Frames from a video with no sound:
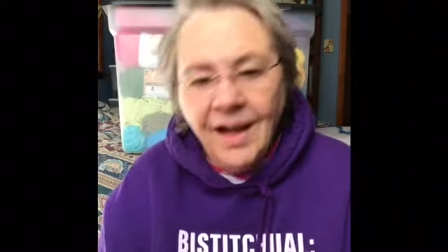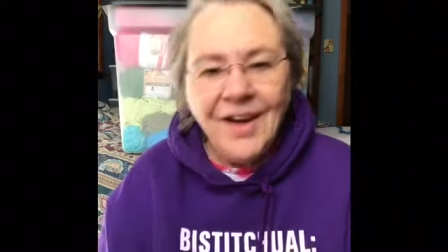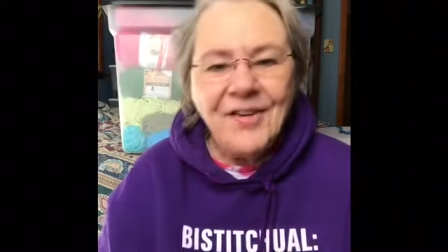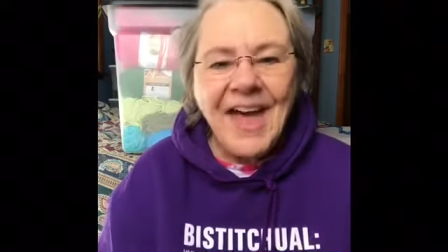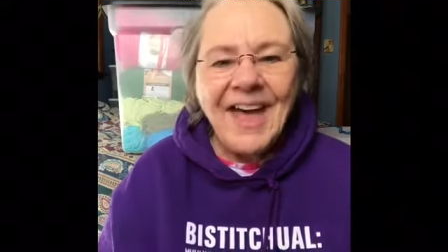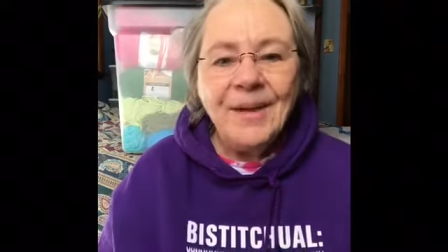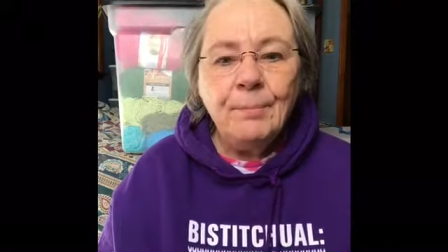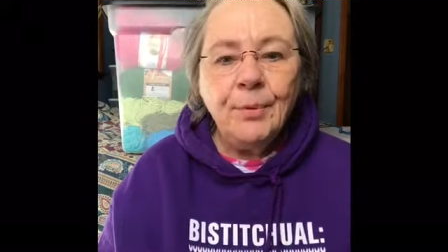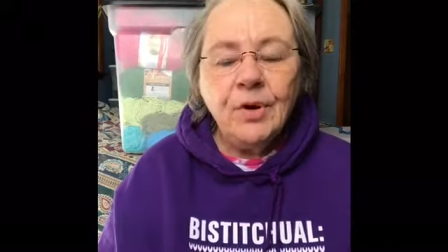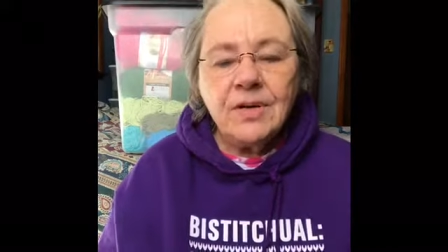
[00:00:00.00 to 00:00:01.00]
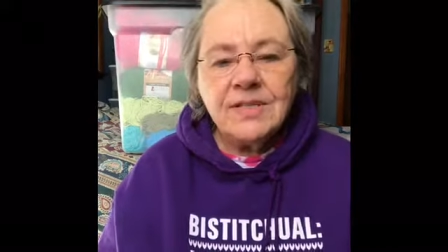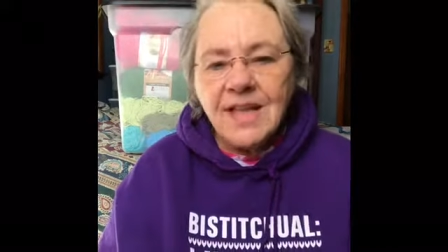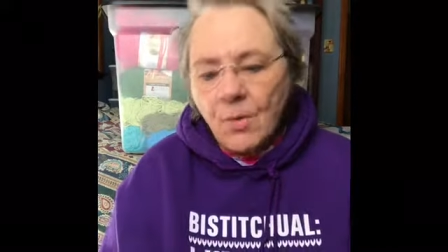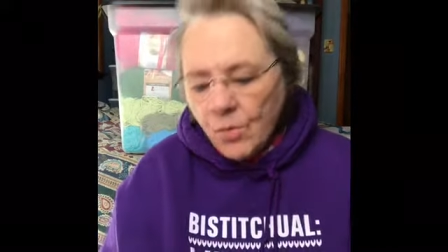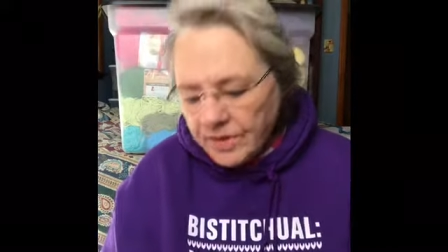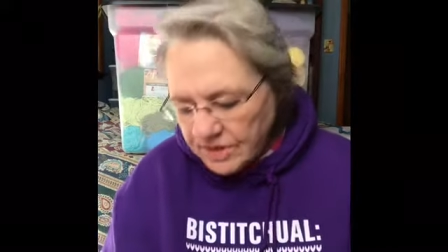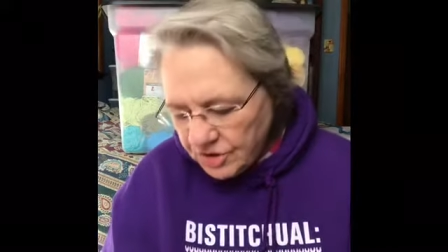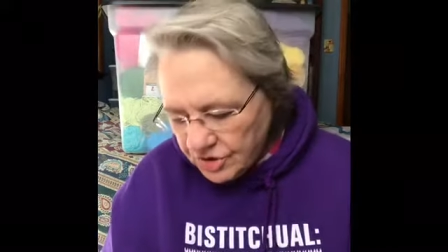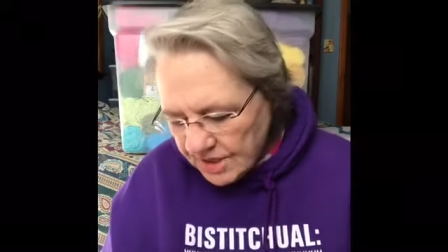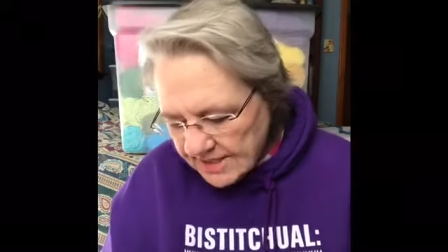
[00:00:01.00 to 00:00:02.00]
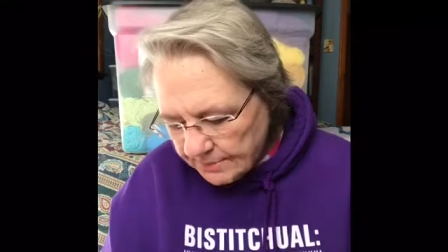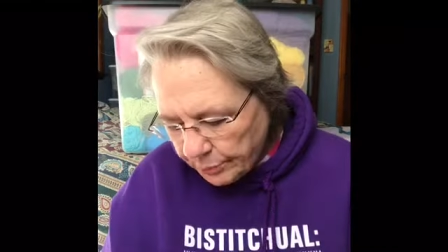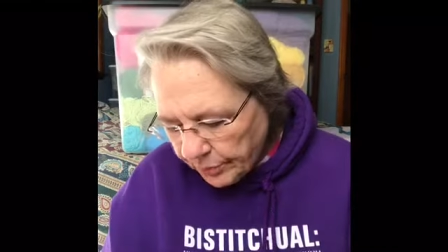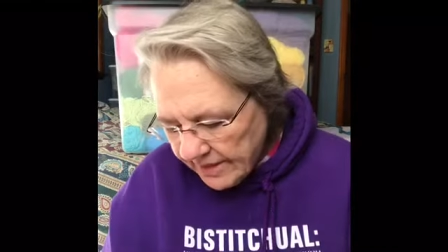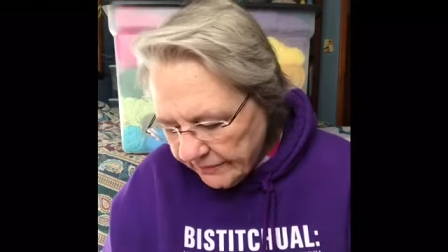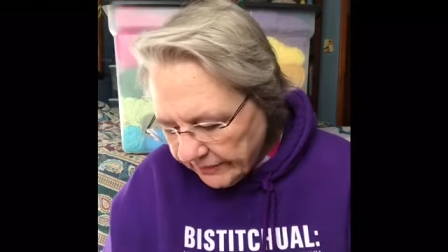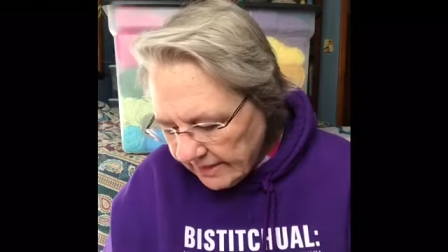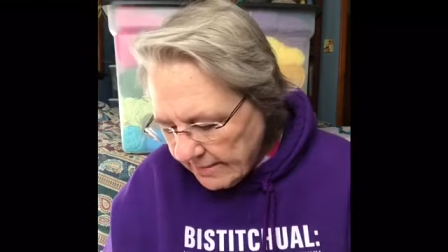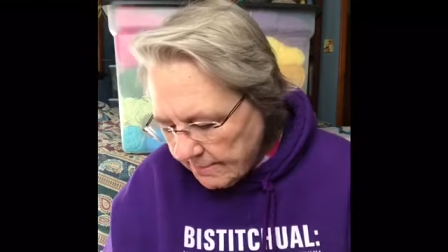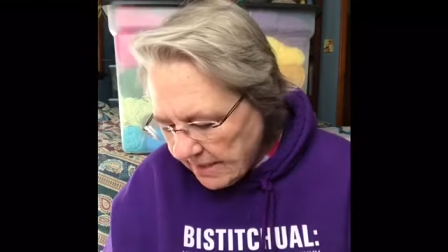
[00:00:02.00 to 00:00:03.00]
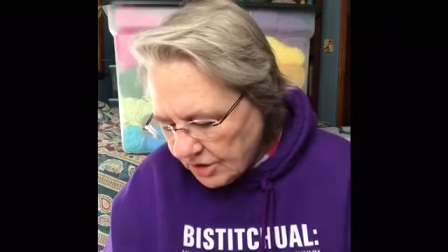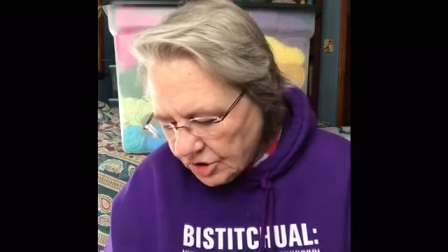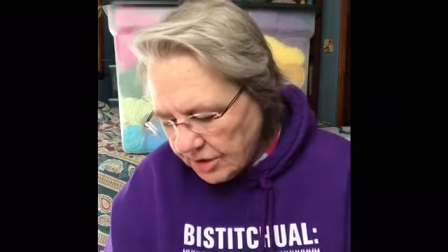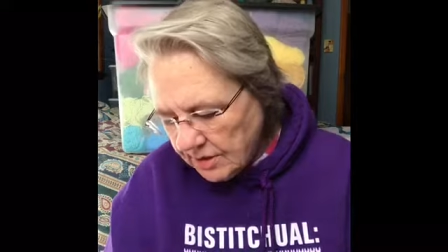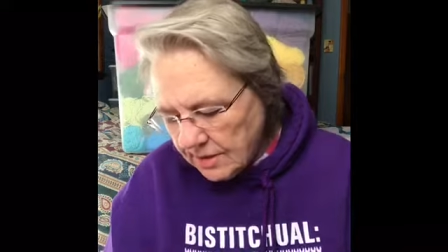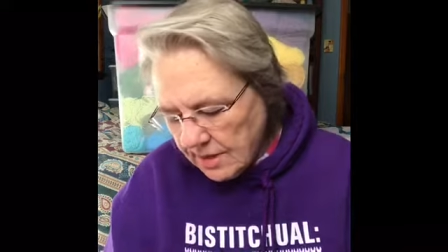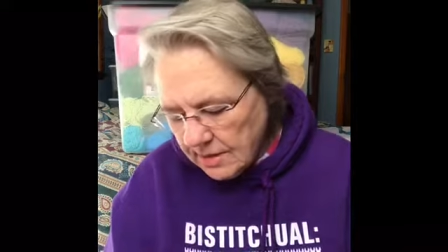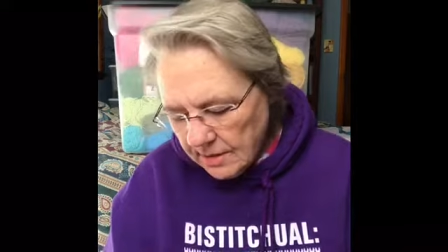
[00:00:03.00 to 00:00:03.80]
Okay, books. I wanted to just briefly mention.